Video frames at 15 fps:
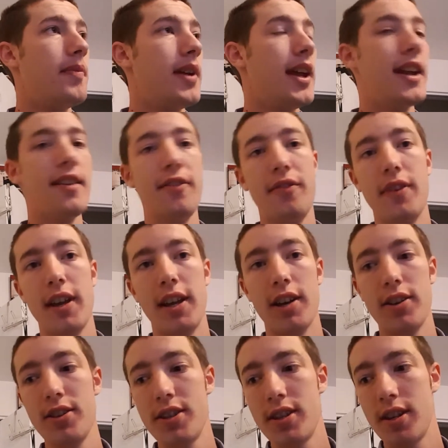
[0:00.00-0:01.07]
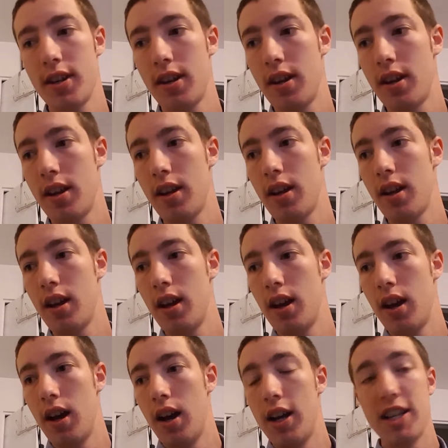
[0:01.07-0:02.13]
Hidden Figures,
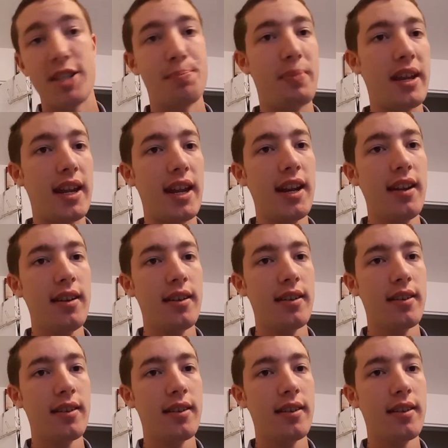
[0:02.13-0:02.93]
Speed,